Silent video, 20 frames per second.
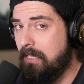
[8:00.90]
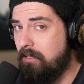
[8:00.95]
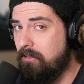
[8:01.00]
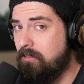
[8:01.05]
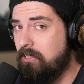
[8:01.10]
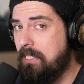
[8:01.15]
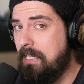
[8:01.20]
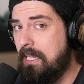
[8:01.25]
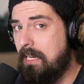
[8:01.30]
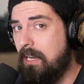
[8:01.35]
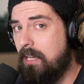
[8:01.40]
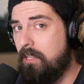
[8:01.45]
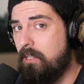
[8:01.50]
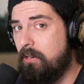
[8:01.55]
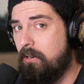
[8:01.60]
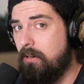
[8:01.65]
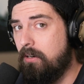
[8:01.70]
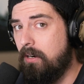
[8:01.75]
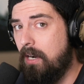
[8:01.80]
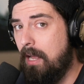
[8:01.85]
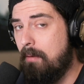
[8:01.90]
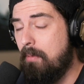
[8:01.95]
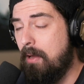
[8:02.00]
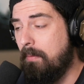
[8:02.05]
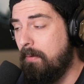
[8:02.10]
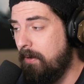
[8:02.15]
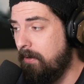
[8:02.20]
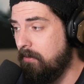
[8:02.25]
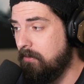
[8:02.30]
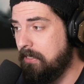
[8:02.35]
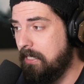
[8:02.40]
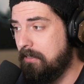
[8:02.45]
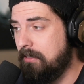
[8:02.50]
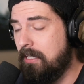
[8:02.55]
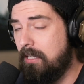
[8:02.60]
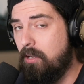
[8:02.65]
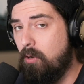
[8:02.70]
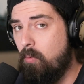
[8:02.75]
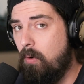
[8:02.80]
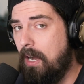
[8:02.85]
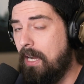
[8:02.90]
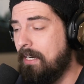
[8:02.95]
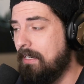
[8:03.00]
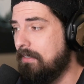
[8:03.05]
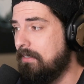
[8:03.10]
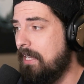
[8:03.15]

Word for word: that you see in other MMOs. I'll tell you why in a